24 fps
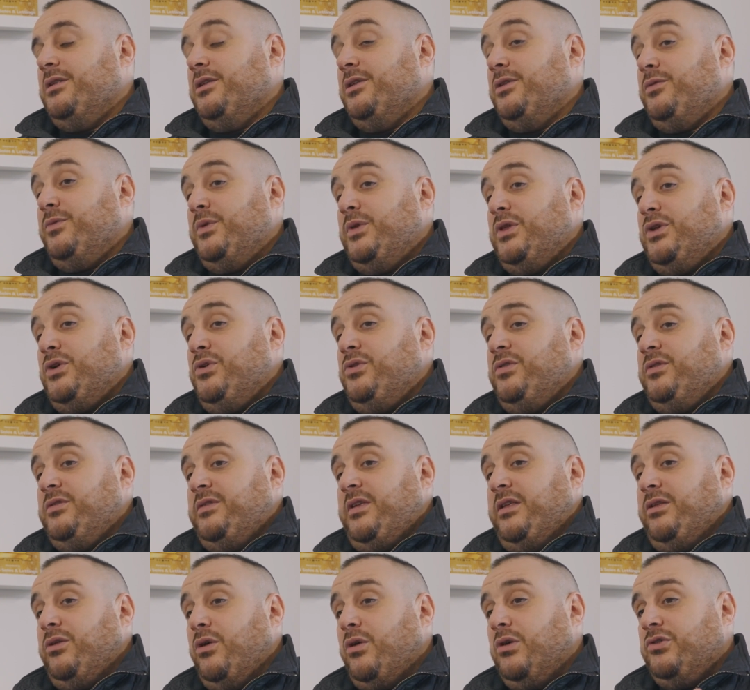the use of
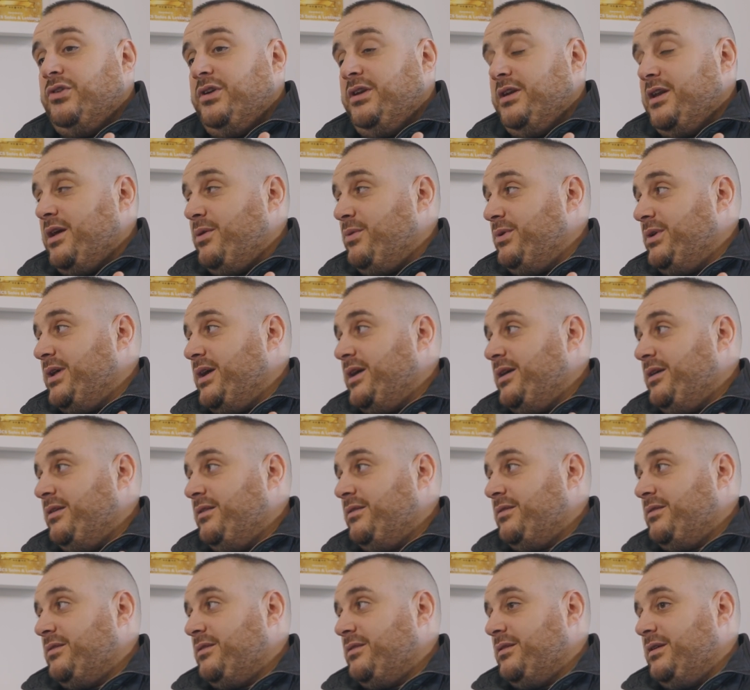technology
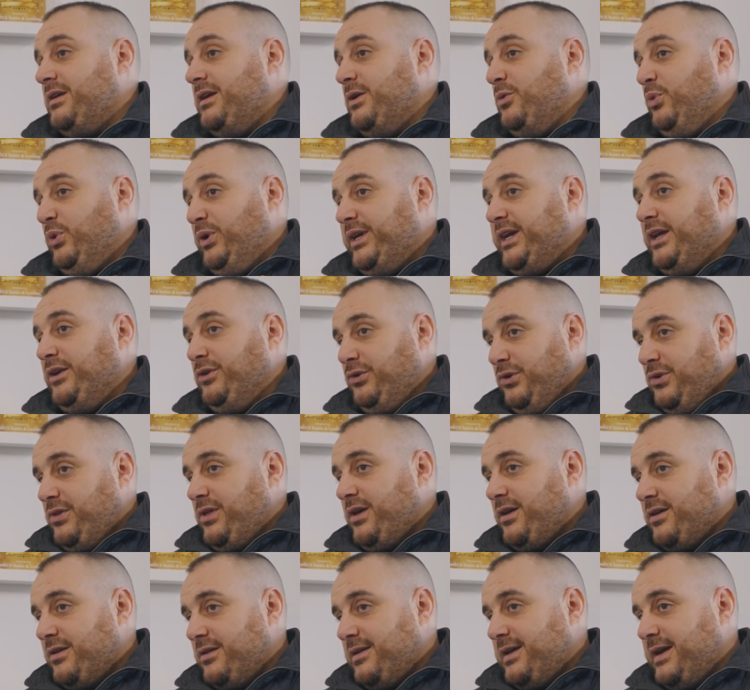nowadays, we can do
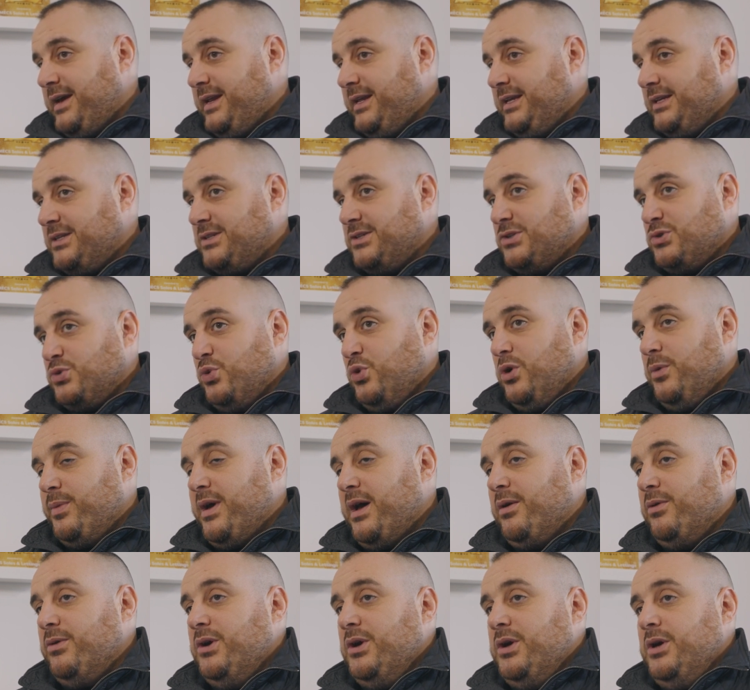that. It's just all
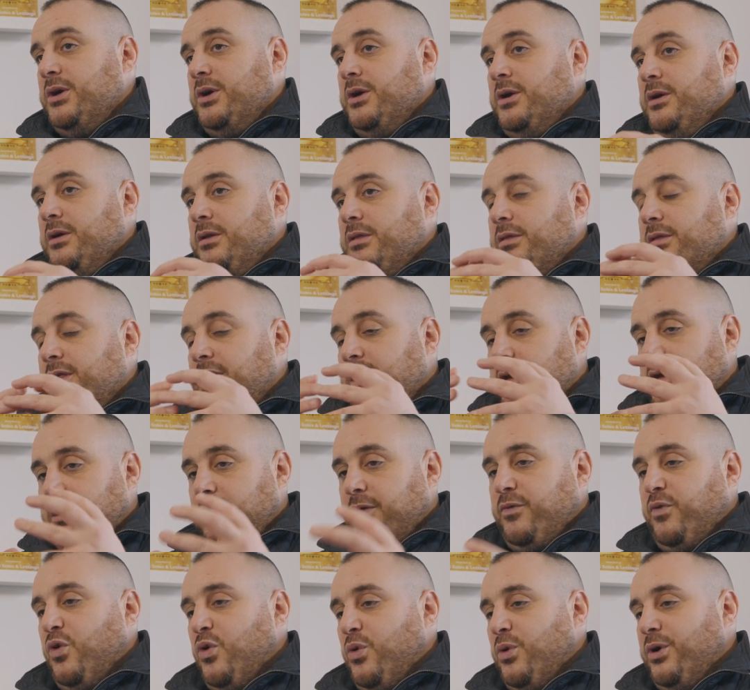about thinking
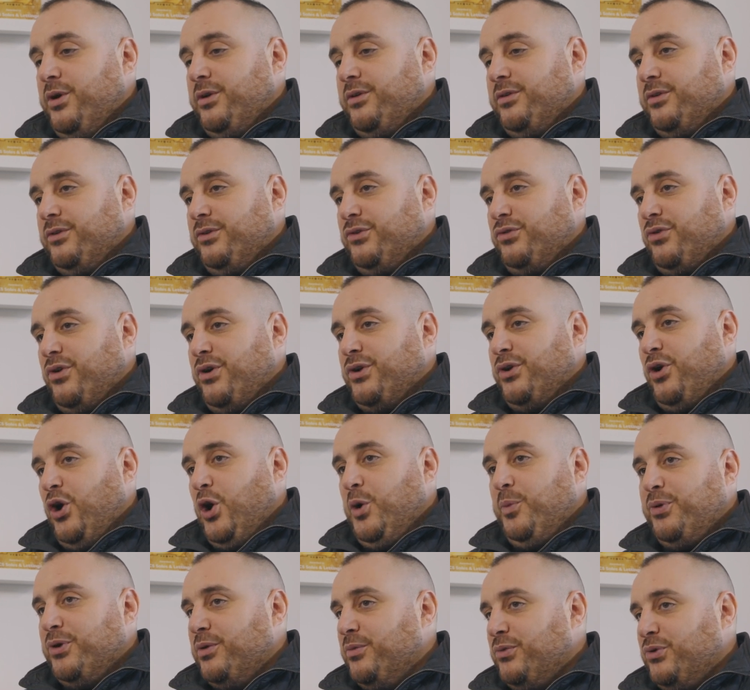forward, trying to
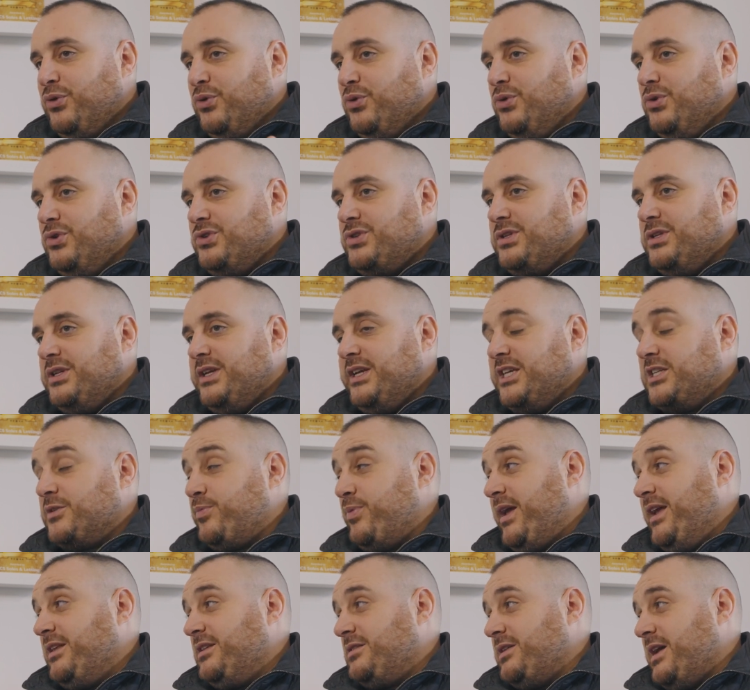open up doors and
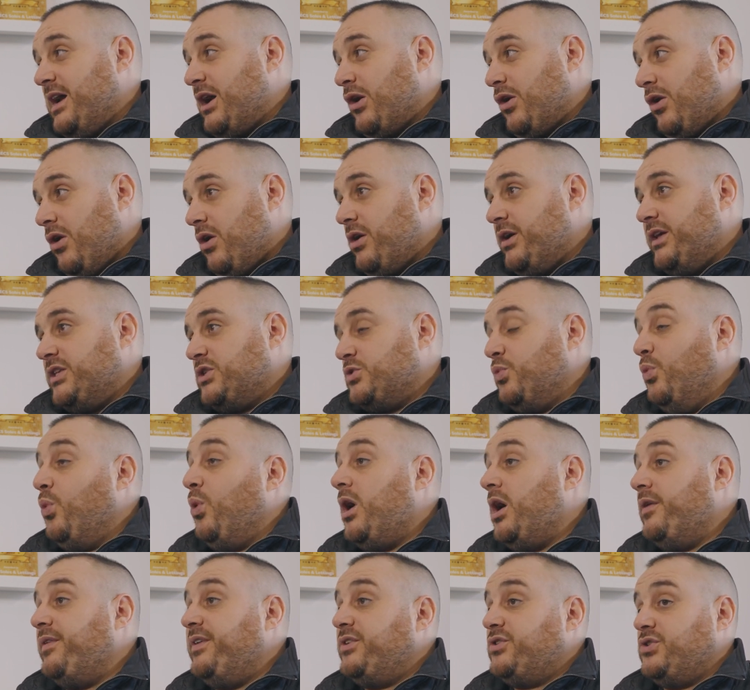explain to our clients
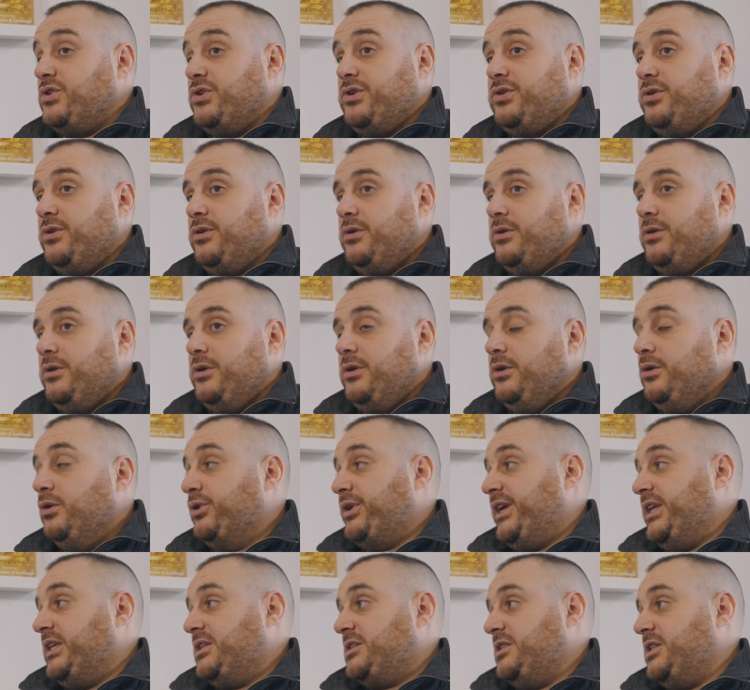why they should
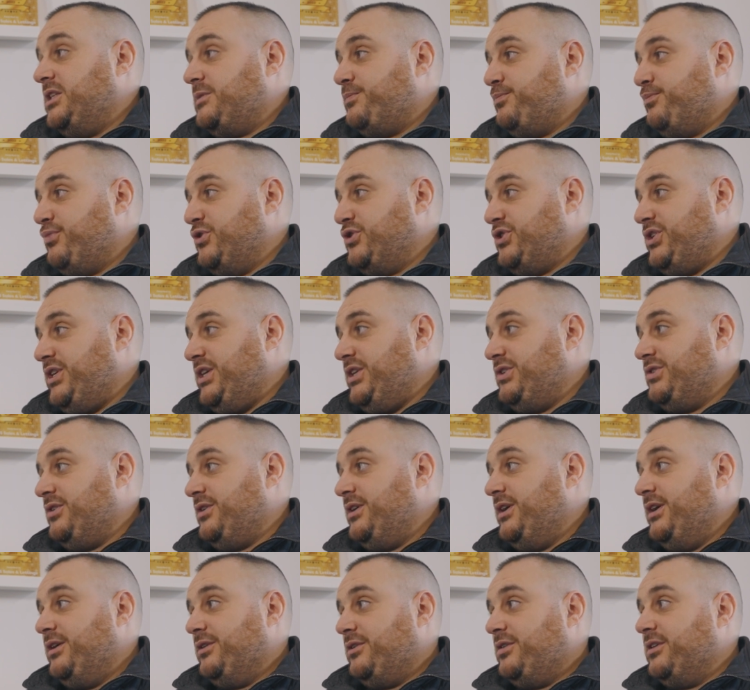look into this
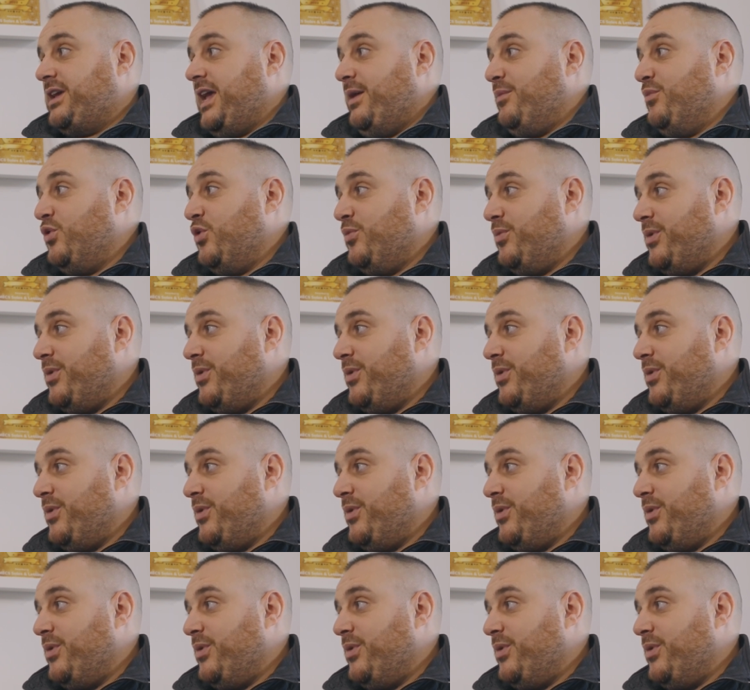procedure to get more